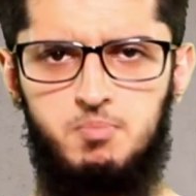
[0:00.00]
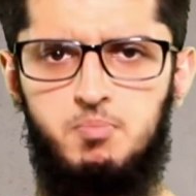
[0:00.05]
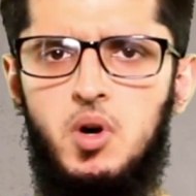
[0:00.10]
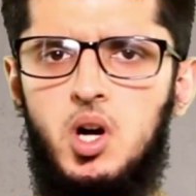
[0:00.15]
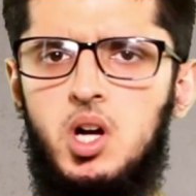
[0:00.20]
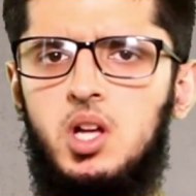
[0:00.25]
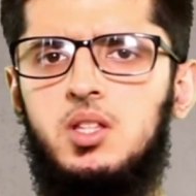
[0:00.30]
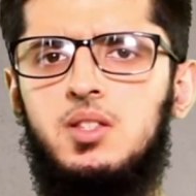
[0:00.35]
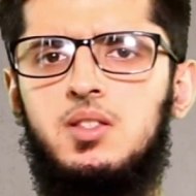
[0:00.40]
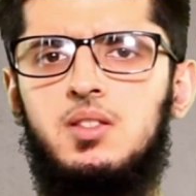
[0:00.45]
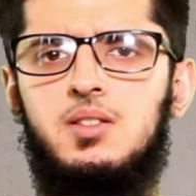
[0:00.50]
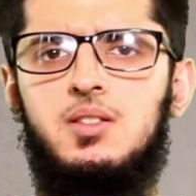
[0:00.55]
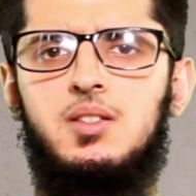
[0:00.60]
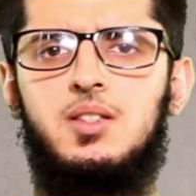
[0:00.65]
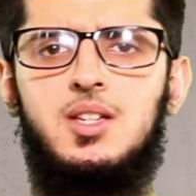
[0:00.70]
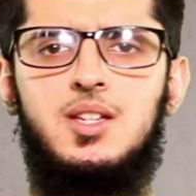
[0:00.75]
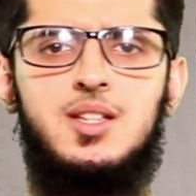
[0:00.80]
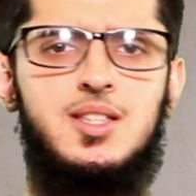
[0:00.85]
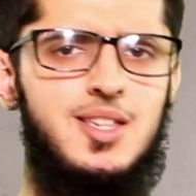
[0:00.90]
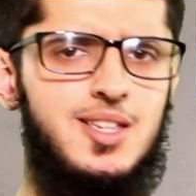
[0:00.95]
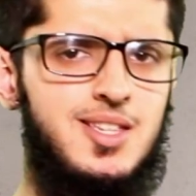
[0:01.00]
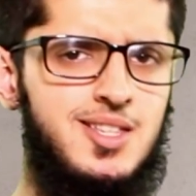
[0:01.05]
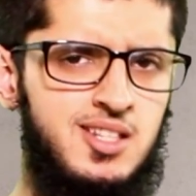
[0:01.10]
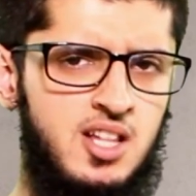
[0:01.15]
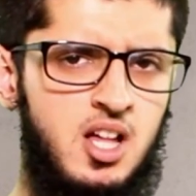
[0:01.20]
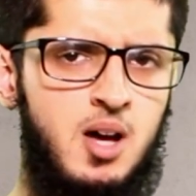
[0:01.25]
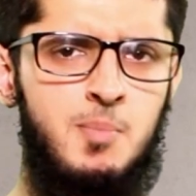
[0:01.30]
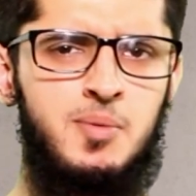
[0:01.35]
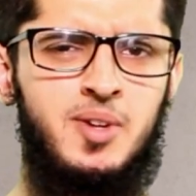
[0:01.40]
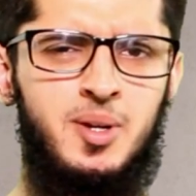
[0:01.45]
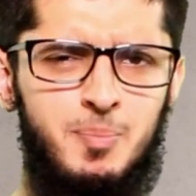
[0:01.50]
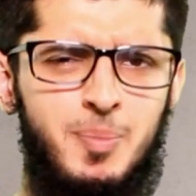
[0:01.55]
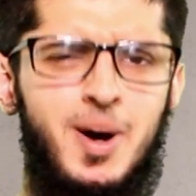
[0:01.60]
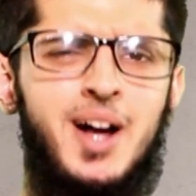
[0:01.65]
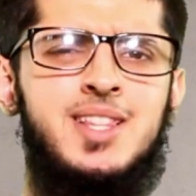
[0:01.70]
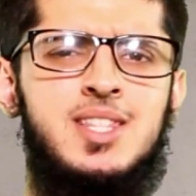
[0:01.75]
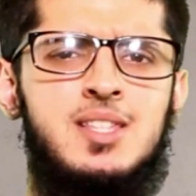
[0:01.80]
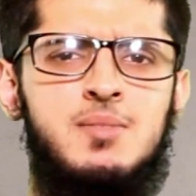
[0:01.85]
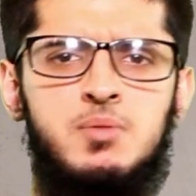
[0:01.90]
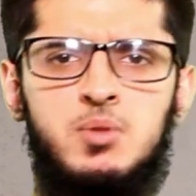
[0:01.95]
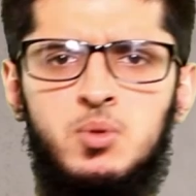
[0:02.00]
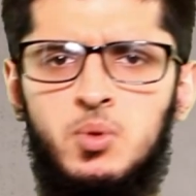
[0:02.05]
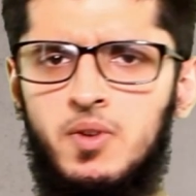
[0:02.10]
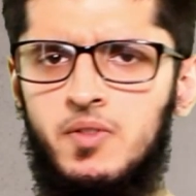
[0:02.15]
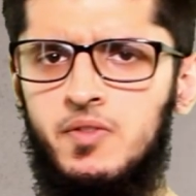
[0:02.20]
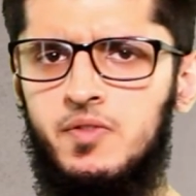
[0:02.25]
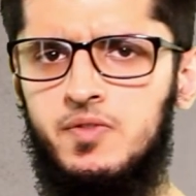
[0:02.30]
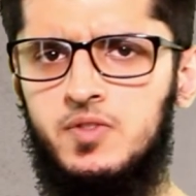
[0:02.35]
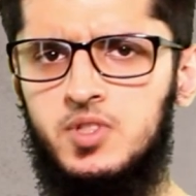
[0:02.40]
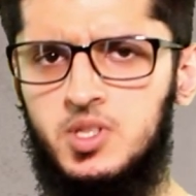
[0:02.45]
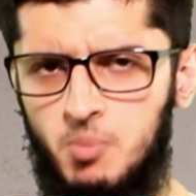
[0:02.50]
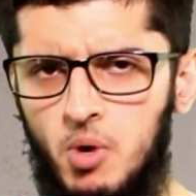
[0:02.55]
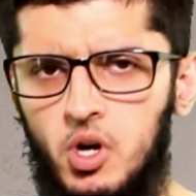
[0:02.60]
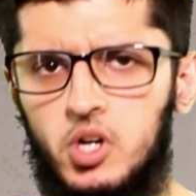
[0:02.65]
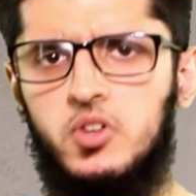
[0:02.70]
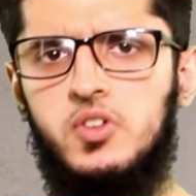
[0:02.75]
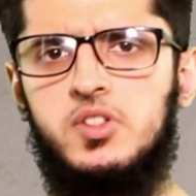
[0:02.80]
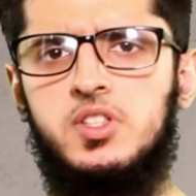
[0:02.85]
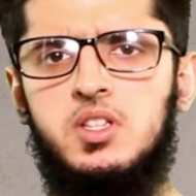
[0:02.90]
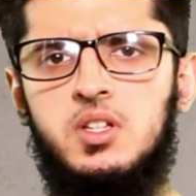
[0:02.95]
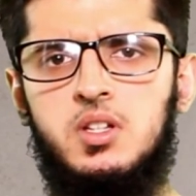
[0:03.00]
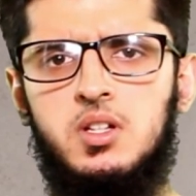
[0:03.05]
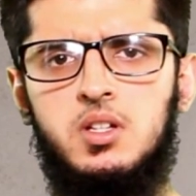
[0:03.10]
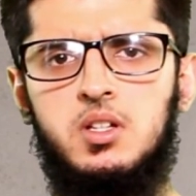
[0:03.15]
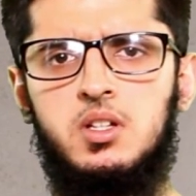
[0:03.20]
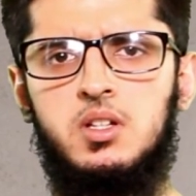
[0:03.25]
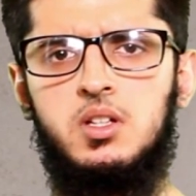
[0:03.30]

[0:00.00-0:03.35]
But is Islam compatible with democracy?